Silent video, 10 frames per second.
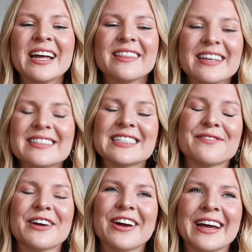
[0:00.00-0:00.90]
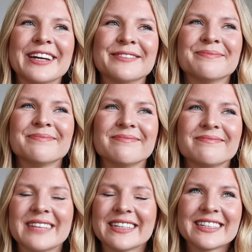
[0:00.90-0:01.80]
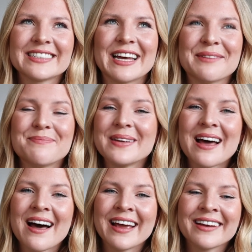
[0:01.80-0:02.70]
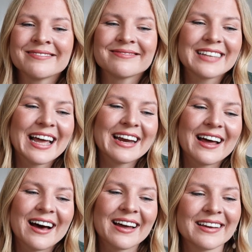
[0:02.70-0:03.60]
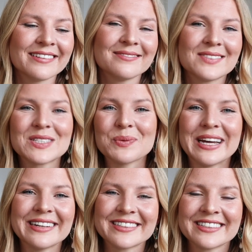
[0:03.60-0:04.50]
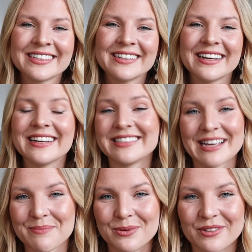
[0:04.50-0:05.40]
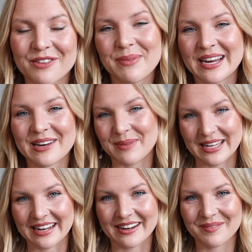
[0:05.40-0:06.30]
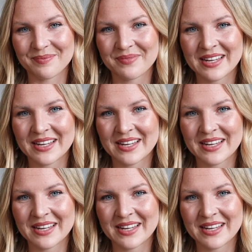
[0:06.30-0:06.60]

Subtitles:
this is a very, as I said, benign, lighthearted, sweet example of being a beginner.